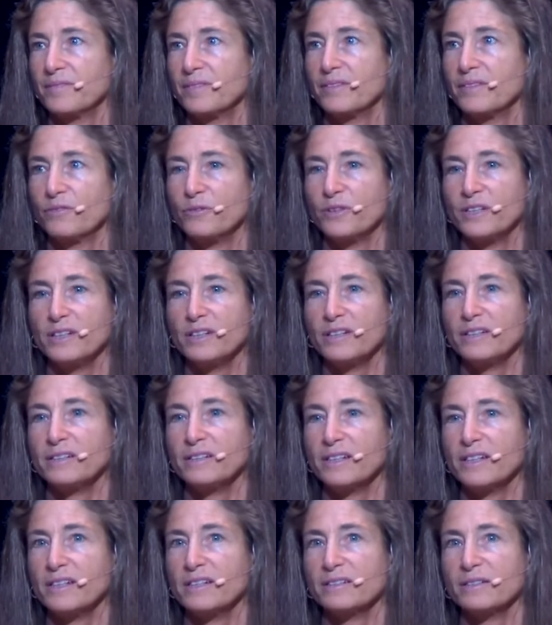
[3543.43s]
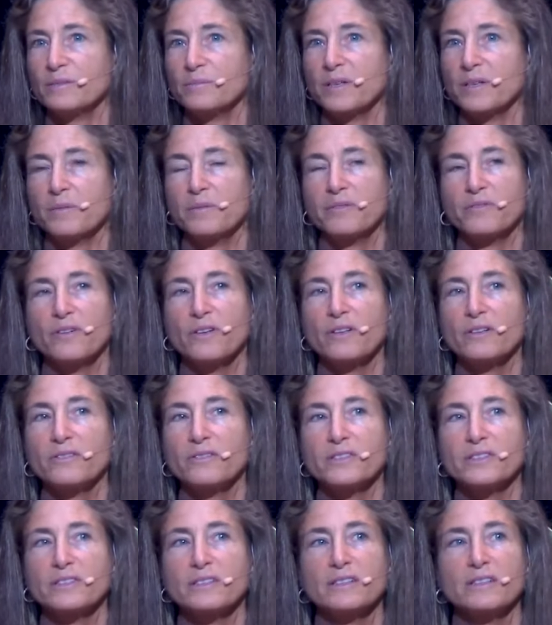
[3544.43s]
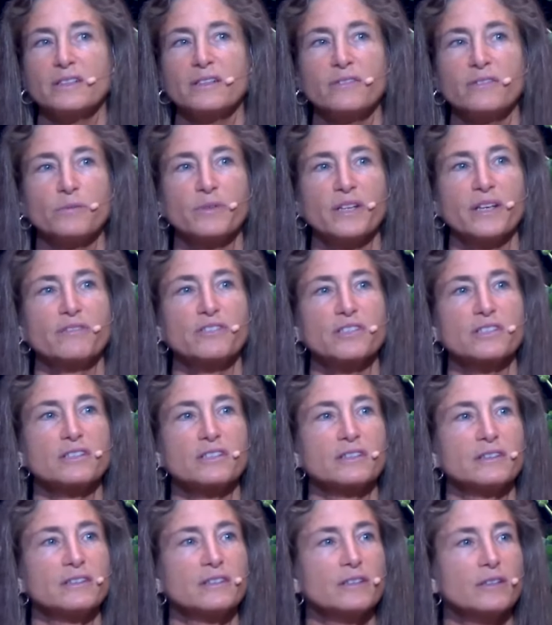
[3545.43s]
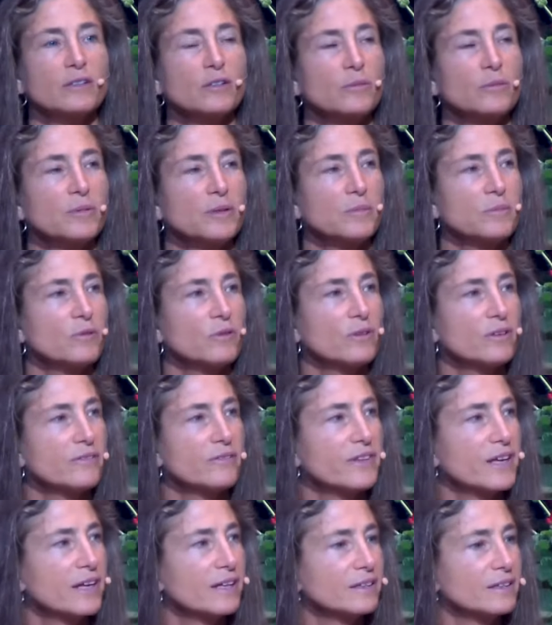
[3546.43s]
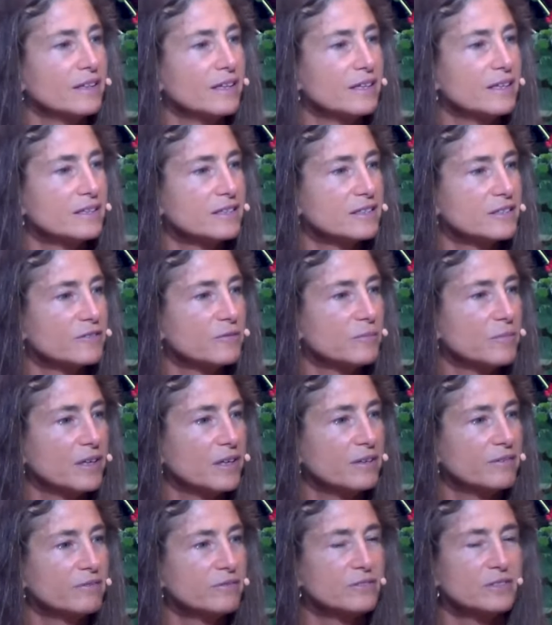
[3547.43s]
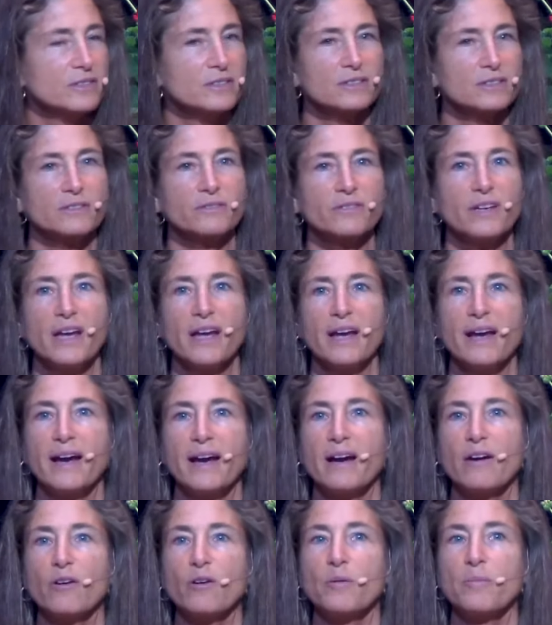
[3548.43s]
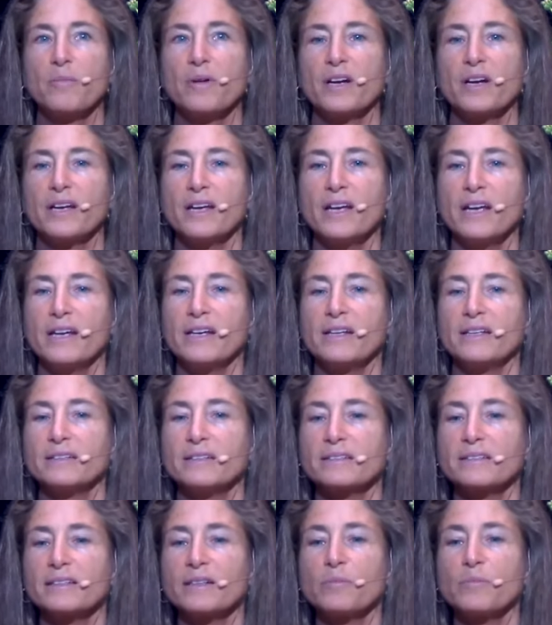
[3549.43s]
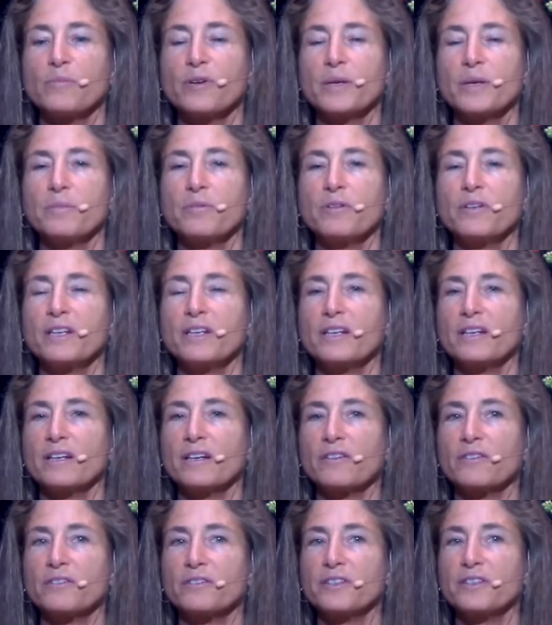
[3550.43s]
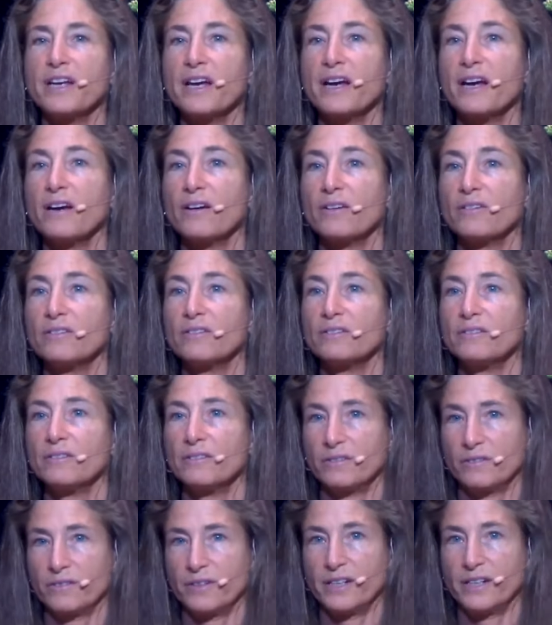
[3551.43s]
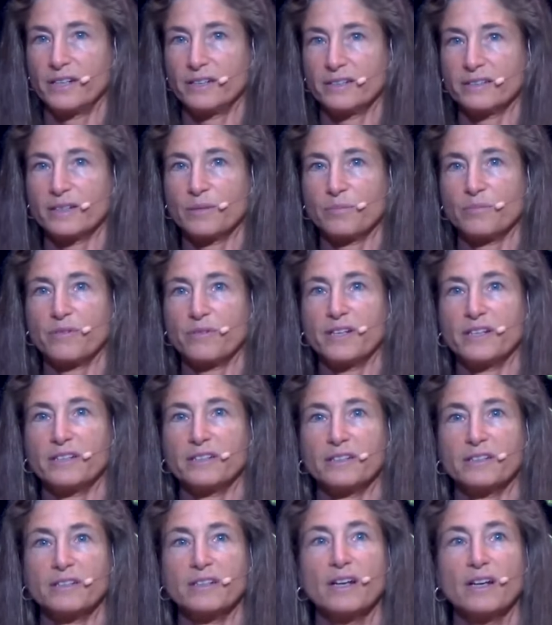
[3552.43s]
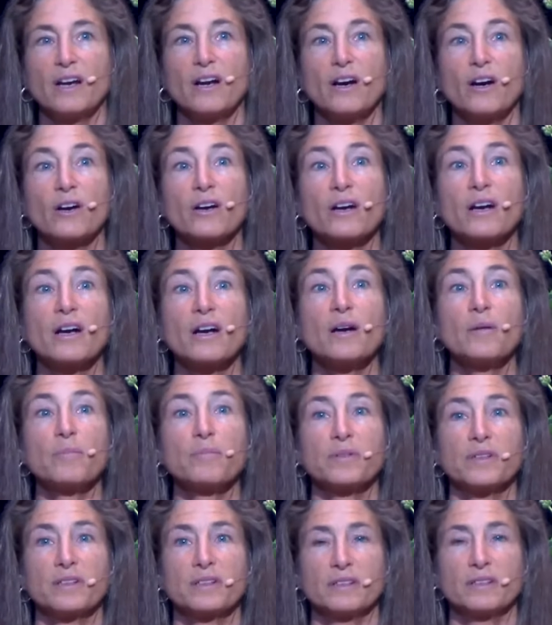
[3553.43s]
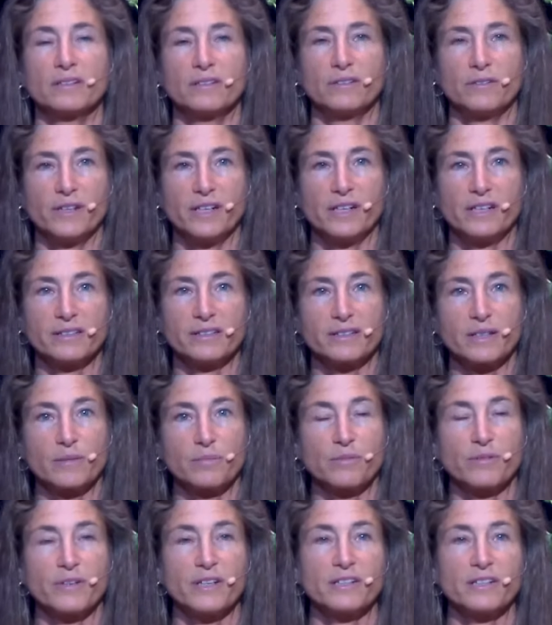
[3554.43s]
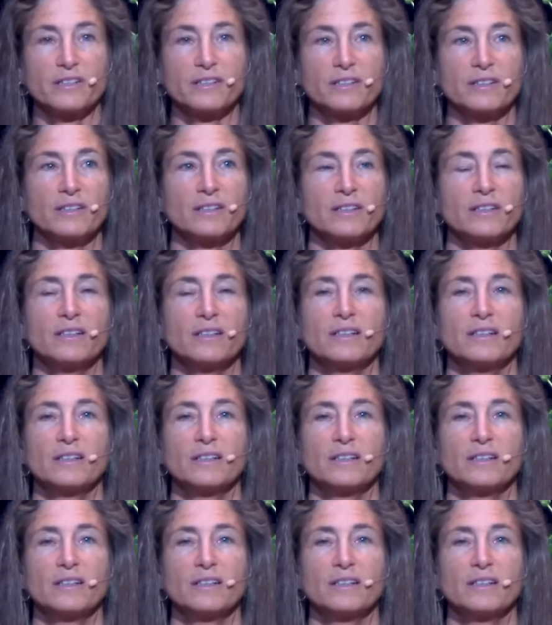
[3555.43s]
If we can take some time, if all of us leave and we have just a little bit more of that lens of mindfulness of how am I in some way putting another down, creating separation, or up, creating separation,